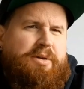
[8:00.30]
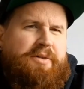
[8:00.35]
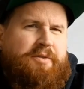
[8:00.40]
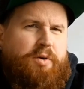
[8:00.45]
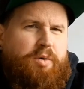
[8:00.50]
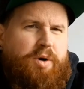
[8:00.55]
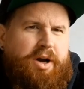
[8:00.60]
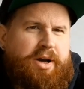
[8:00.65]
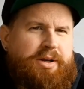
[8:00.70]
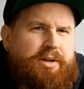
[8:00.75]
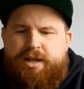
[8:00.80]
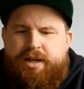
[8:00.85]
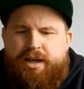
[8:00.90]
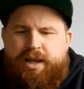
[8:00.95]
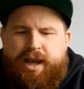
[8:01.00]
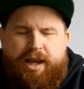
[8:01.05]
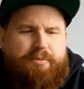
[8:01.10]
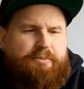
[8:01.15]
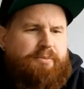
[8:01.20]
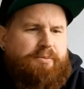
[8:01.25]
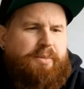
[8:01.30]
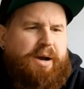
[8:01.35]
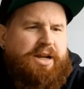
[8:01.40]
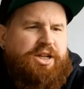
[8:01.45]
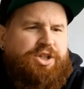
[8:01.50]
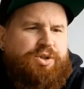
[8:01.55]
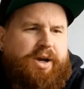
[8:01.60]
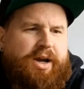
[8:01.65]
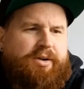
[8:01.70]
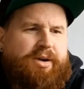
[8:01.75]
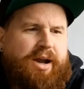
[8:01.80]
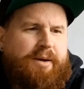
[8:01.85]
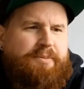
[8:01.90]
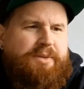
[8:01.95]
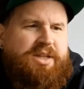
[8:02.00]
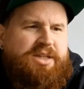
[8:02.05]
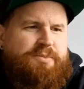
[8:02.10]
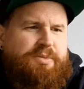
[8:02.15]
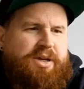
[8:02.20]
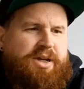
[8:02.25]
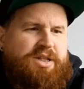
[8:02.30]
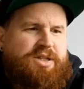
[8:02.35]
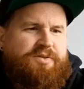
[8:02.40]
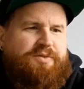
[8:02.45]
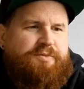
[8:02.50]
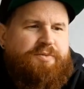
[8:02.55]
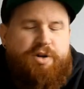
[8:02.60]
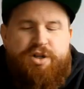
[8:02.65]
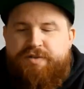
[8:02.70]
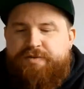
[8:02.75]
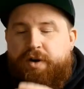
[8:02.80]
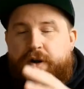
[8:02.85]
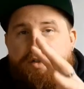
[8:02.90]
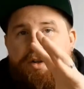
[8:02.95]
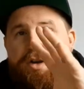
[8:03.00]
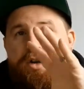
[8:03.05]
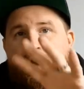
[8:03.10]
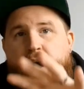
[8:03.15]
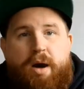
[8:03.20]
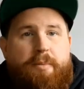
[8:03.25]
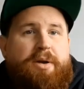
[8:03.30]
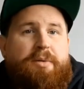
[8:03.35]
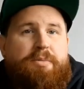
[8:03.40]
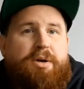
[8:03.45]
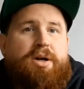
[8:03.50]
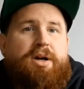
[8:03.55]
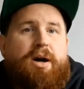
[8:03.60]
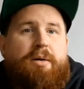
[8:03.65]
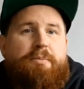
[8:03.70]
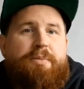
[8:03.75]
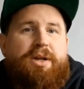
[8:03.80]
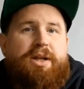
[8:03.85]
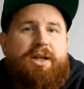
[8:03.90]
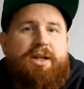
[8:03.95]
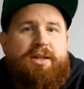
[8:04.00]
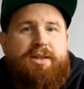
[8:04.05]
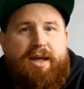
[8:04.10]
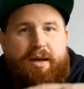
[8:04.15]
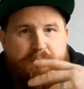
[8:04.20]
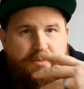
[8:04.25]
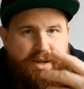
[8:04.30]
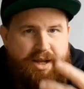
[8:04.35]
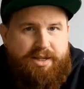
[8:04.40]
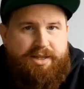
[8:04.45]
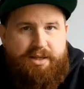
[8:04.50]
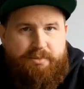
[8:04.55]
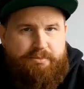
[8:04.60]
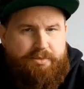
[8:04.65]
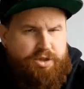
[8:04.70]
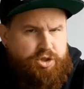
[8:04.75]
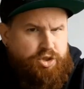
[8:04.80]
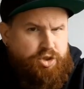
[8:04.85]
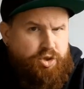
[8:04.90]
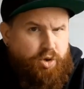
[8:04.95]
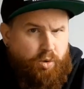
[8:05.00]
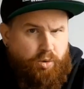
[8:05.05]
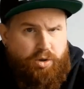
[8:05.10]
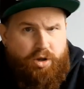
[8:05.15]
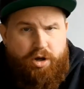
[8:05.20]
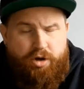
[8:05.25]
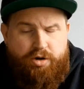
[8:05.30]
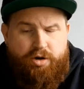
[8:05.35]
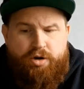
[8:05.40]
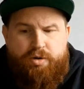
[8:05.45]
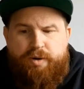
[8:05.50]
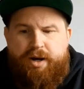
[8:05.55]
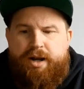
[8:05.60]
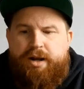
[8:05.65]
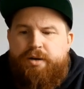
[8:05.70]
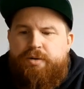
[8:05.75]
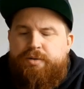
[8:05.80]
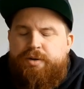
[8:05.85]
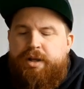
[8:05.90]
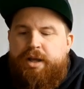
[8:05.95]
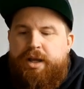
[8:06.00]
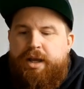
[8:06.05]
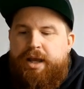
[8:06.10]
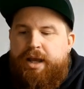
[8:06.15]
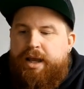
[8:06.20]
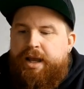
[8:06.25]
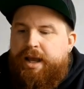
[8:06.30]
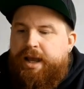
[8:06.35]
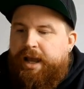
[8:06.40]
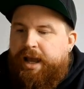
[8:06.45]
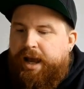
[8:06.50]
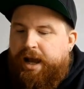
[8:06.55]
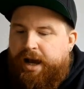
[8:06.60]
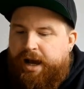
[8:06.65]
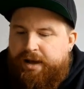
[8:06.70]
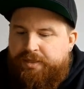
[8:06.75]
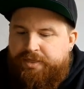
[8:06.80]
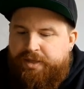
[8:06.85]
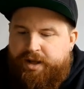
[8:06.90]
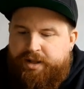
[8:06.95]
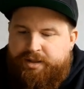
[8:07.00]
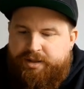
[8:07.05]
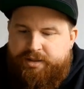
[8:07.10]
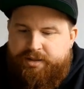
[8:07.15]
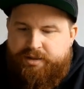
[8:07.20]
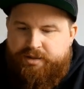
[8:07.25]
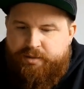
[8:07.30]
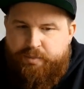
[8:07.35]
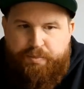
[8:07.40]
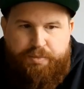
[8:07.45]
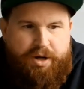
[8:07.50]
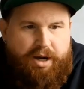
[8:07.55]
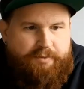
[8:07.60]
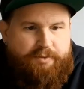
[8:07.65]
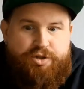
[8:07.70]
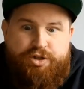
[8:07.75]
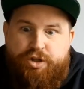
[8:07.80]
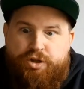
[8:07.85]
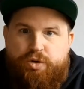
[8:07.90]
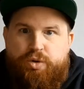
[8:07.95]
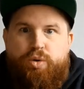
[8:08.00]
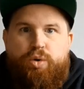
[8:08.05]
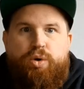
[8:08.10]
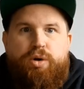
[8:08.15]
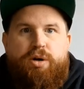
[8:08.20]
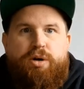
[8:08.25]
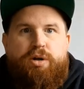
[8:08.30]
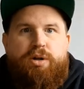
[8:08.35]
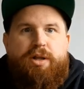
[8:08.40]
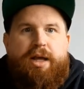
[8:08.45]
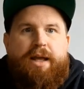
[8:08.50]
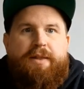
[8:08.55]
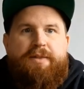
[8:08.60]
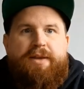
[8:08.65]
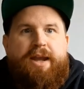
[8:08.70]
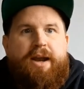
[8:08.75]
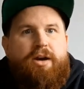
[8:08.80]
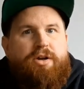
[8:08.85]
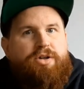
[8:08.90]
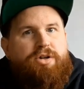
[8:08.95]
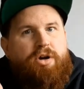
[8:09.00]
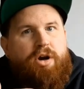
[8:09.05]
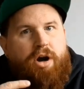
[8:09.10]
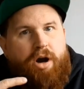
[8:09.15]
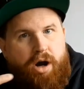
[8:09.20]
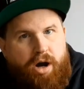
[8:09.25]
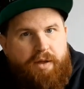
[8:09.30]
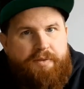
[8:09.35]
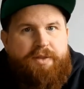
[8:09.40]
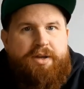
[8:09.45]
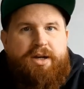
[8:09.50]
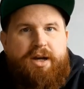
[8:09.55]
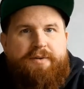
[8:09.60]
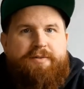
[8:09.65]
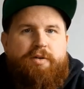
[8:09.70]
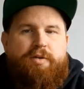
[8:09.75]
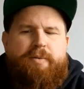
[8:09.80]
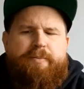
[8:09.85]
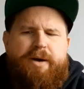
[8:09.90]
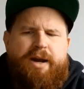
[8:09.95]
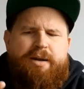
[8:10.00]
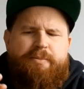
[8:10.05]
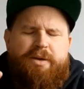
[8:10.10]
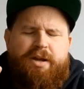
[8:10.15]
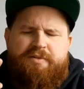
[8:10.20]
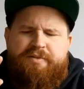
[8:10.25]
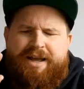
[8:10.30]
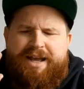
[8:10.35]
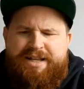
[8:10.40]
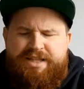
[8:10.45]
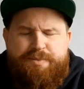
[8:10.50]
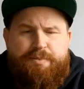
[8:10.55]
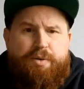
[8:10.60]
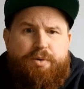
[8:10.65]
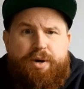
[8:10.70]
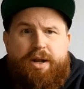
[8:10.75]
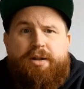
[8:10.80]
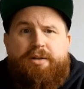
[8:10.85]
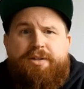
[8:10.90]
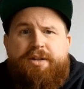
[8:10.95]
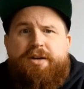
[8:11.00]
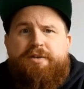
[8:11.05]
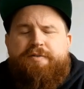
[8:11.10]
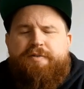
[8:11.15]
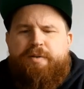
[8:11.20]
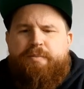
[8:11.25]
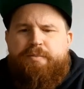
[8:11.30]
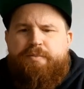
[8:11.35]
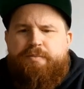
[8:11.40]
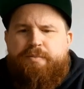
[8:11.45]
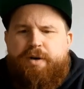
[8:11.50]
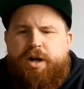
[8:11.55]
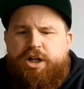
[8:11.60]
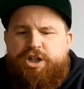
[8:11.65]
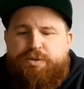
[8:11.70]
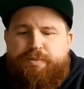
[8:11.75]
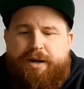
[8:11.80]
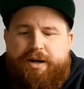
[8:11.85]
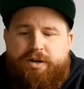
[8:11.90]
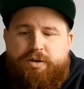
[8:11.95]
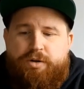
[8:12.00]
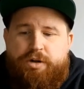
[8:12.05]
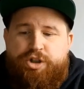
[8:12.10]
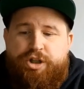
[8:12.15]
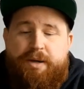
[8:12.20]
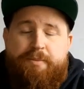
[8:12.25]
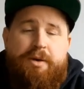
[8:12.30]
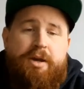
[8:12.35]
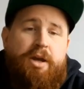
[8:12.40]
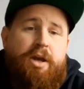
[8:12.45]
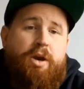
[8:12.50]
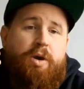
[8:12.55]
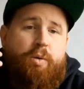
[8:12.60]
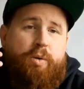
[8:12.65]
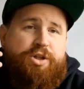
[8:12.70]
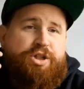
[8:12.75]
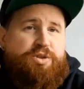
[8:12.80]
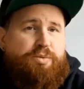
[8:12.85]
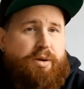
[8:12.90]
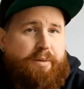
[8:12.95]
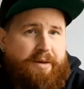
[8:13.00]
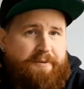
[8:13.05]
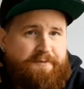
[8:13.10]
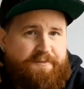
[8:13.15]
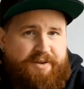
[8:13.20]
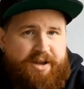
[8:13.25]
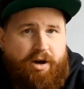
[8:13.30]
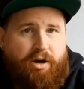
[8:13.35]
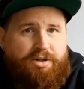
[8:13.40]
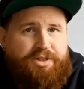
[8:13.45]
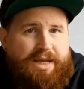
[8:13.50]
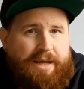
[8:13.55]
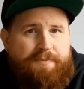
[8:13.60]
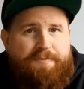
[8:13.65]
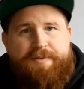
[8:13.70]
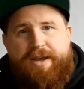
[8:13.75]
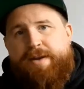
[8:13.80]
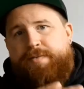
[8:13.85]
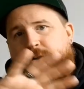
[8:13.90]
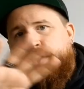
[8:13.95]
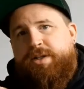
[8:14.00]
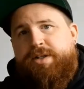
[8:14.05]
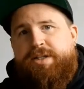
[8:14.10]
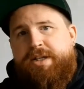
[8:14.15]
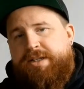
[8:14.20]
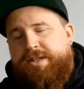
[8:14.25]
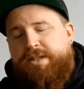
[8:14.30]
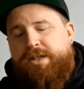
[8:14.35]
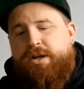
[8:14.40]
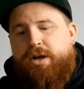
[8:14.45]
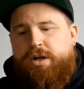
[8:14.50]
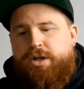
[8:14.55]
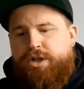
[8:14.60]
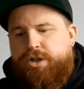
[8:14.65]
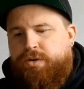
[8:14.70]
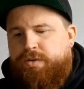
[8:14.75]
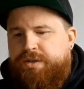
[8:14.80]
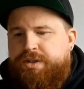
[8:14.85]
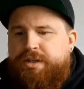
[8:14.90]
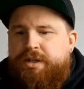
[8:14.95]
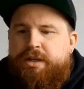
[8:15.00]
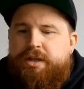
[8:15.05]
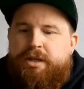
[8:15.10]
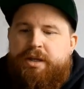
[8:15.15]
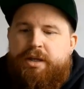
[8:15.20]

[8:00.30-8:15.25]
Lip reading: bit of a run. And mind you, I grabbed these because, first of all, the comic book company that made them is no longer around. I thought the covers look cool, and the character on the cover reminded me of Esmeralda from Hunchback of Notre Dame, which is one of my all-time favorite Disney cartoons.